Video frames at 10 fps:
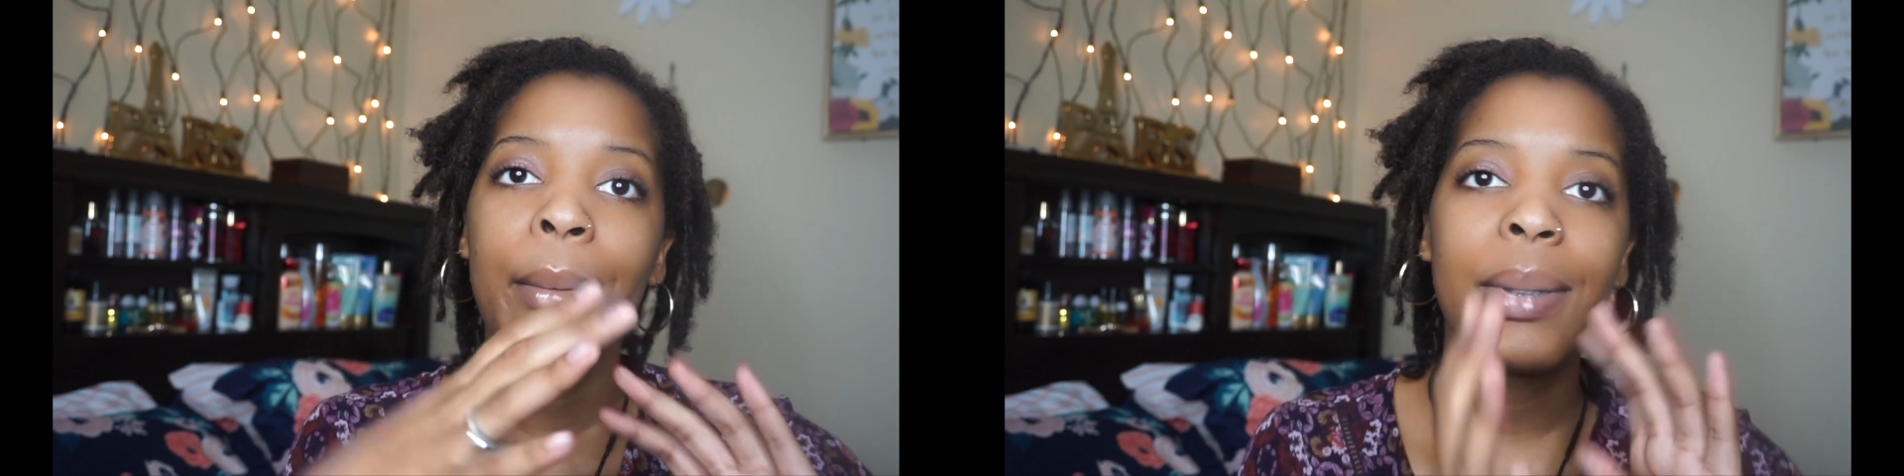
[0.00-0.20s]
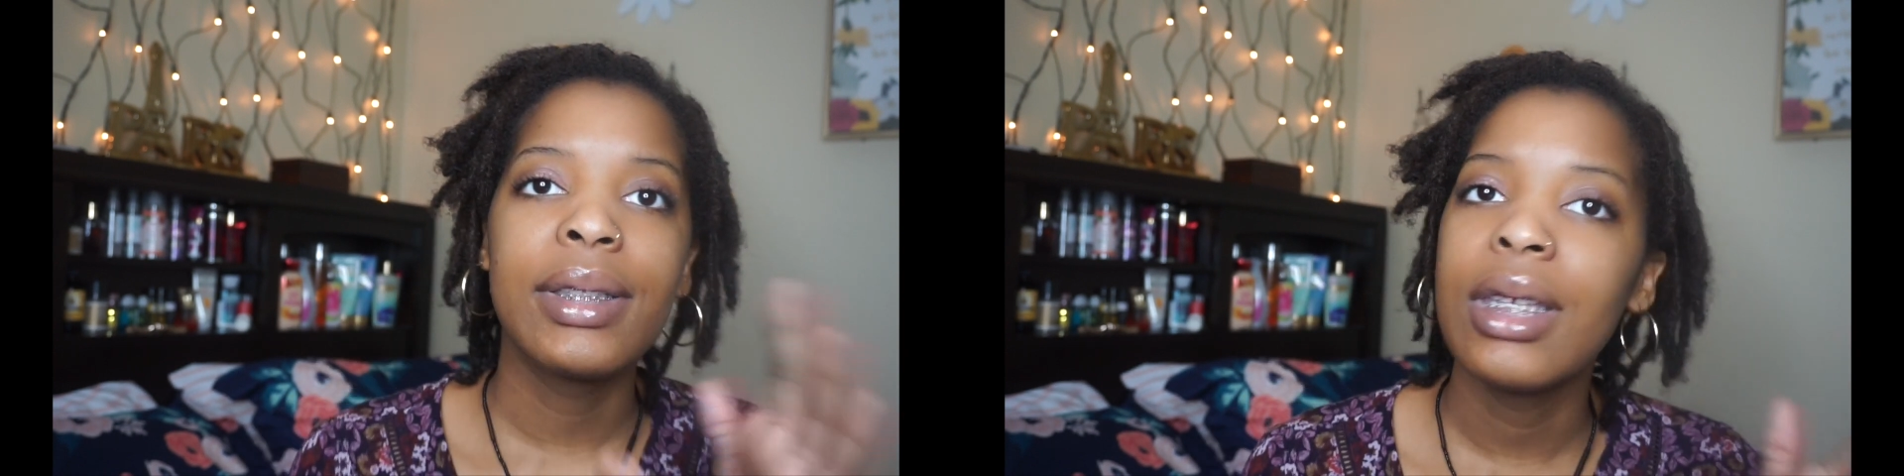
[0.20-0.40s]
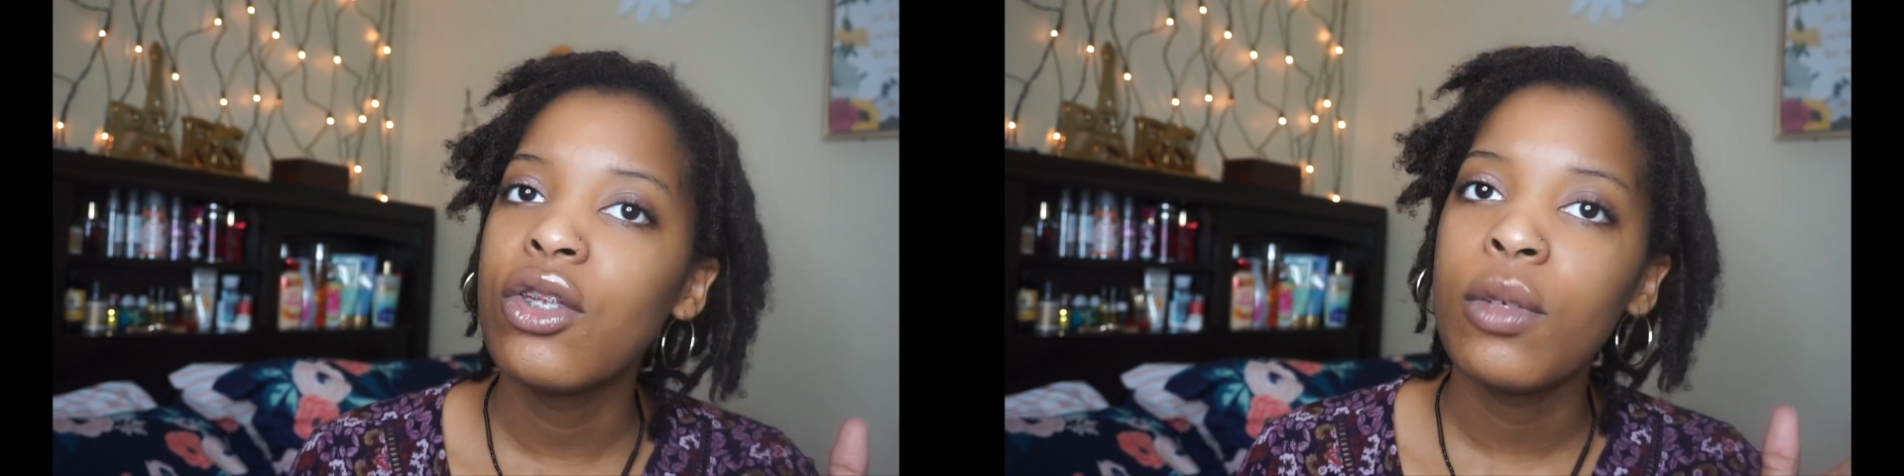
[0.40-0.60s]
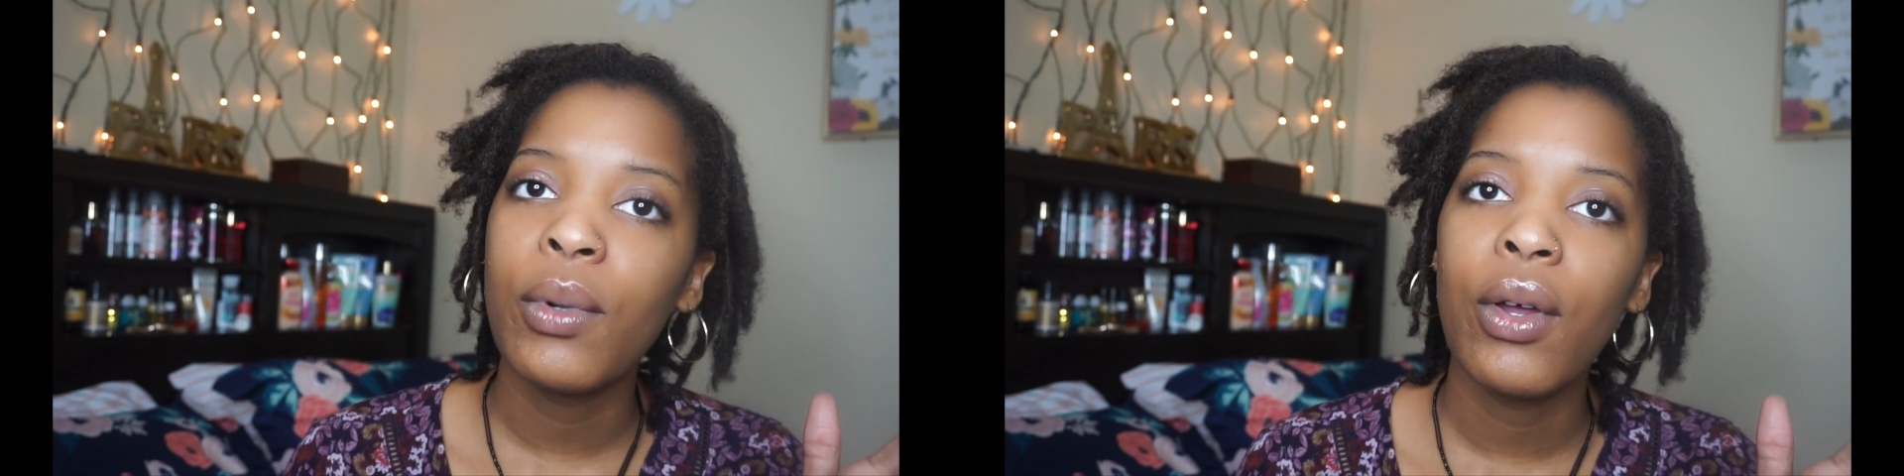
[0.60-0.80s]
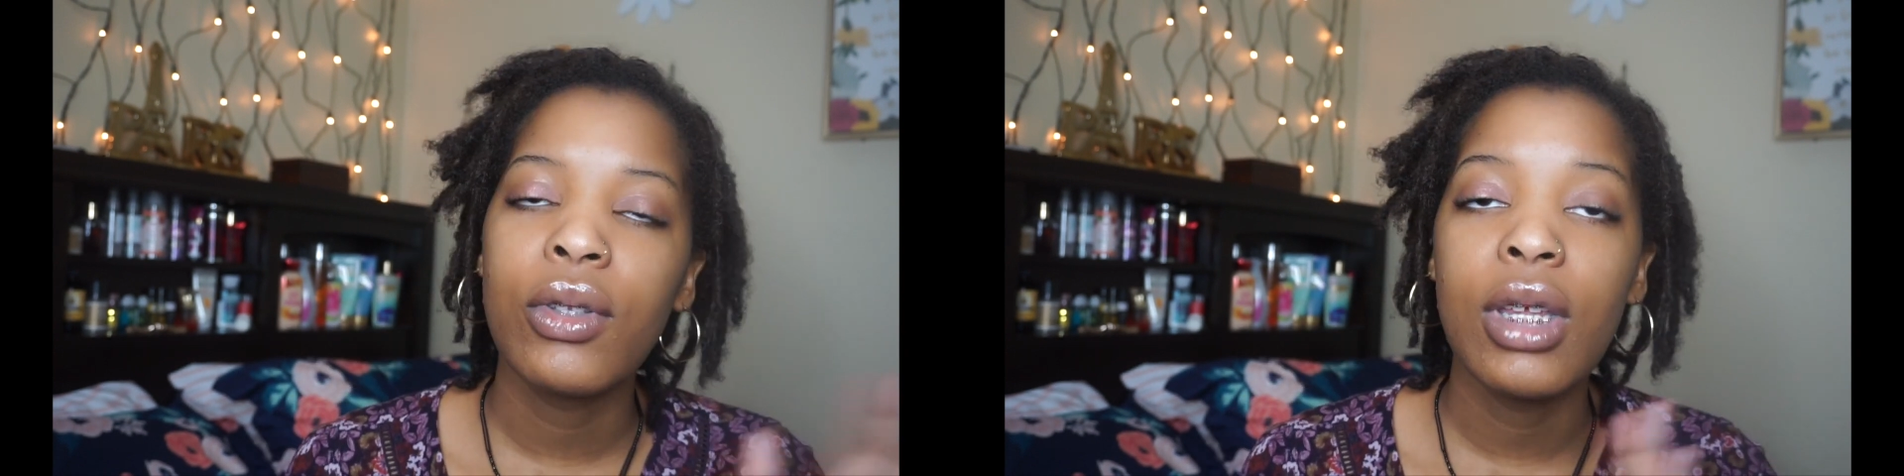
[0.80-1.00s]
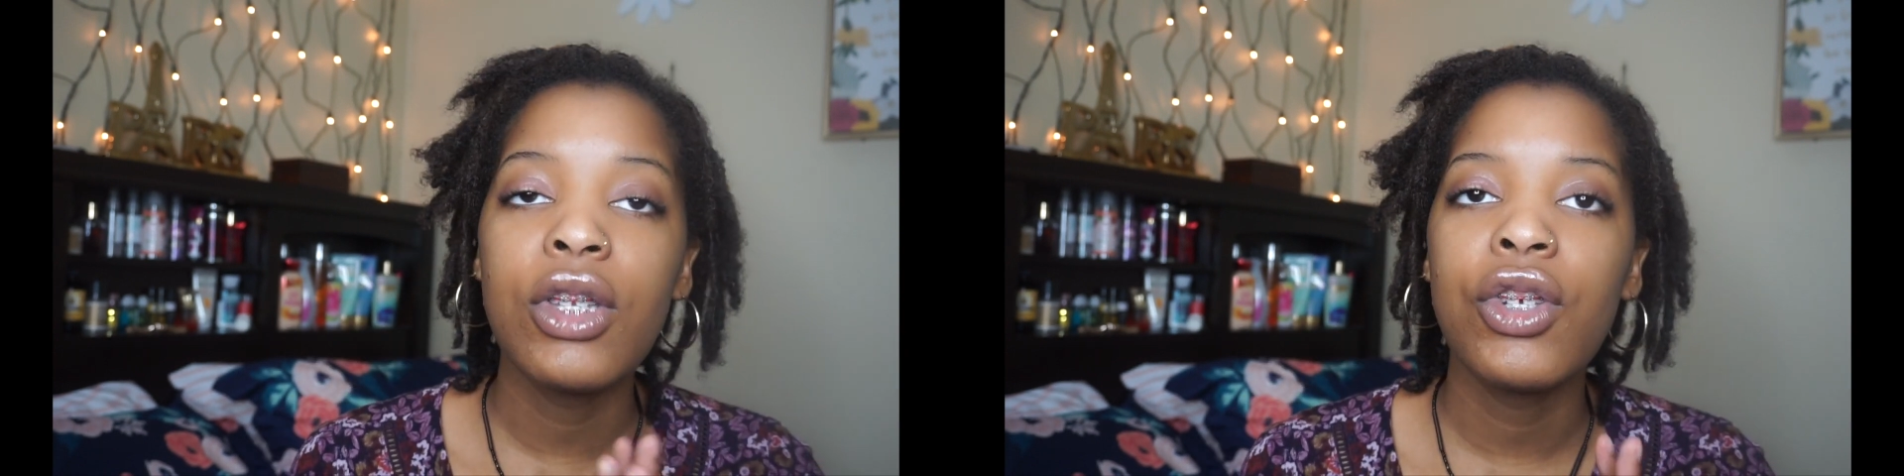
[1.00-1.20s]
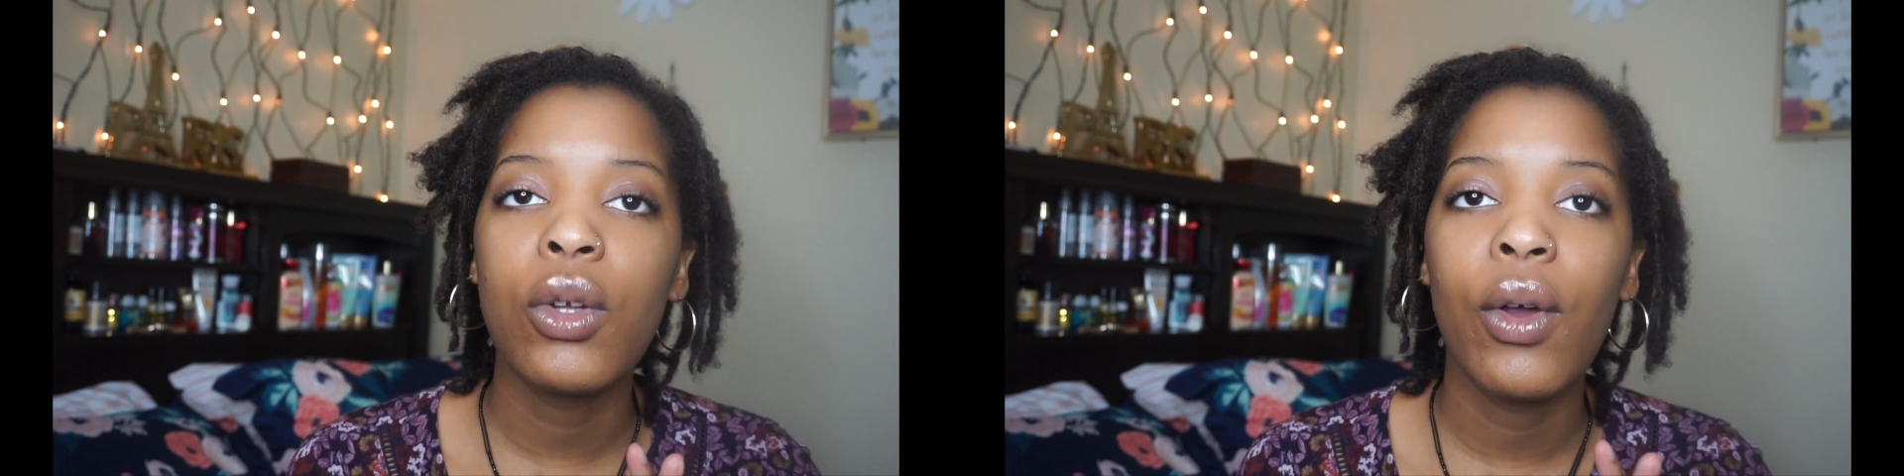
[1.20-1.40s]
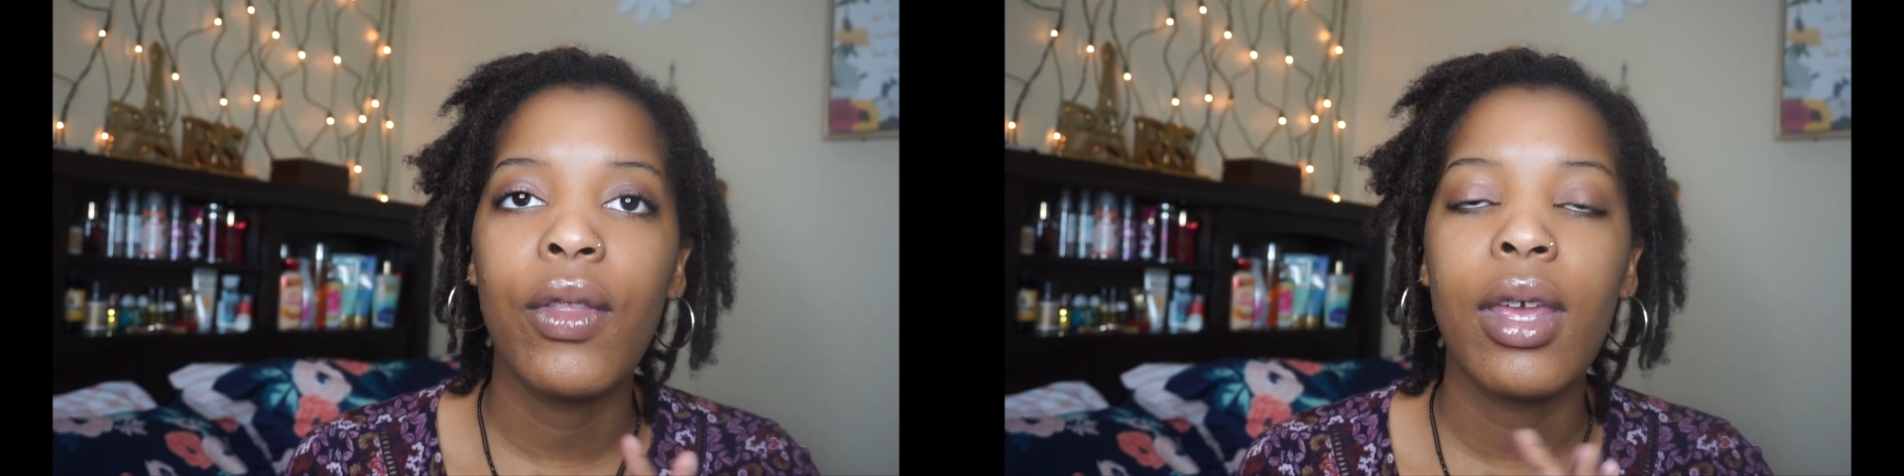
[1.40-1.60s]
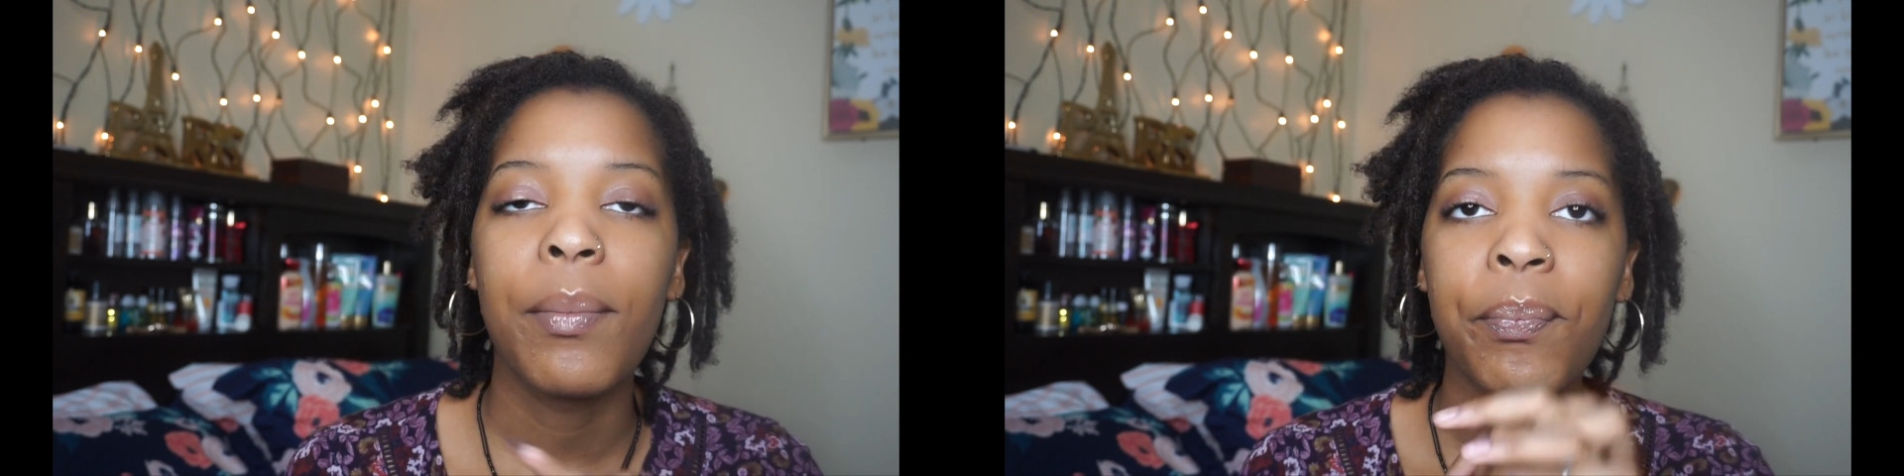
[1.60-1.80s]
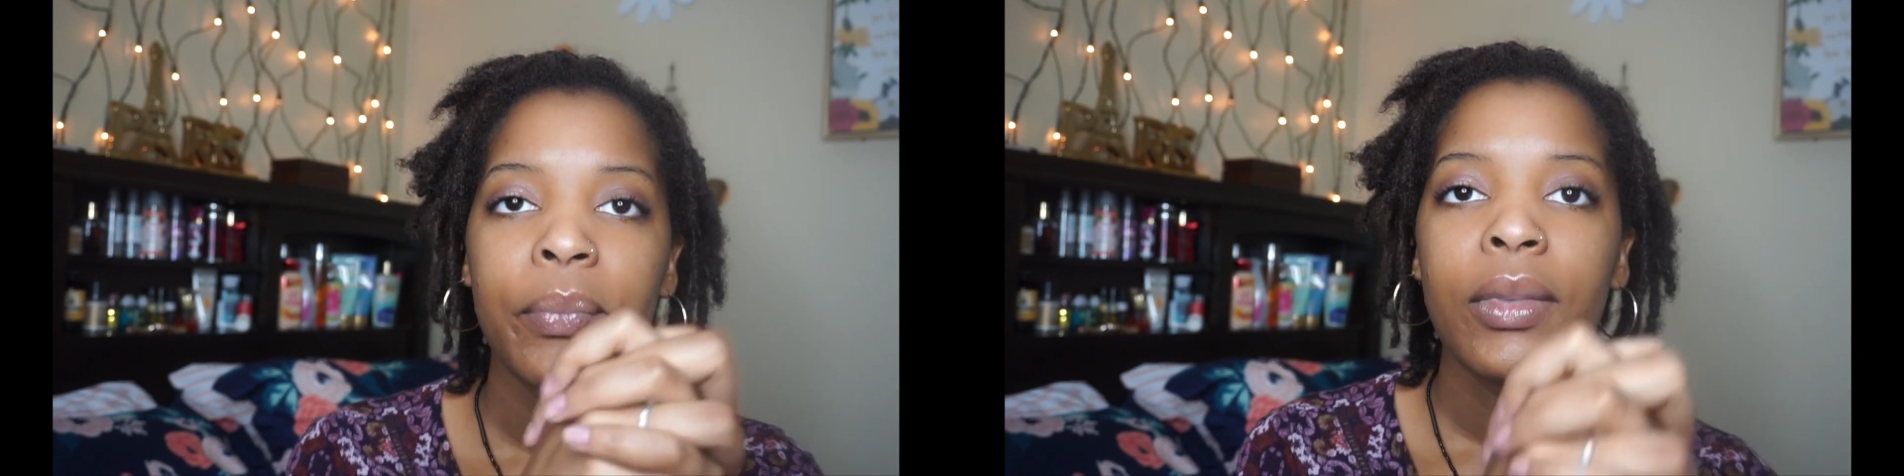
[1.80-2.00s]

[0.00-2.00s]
put tension on, tension on them.